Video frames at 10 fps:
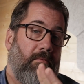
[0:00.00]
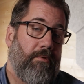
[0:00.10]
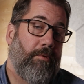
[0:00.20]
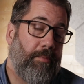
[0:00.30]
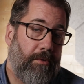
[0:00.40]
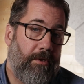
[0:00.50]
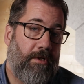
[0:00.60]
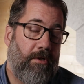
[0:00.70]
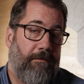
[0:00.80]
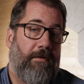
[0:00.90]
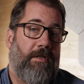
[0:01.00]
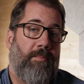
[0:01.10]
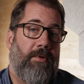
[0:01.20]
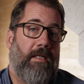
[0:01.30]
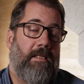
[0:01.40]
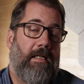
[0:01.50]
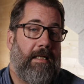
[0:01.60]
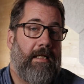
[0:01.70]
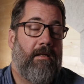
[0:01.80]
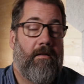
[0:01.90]
we will put the softest springs
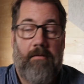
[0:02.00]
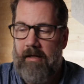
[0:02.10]
in.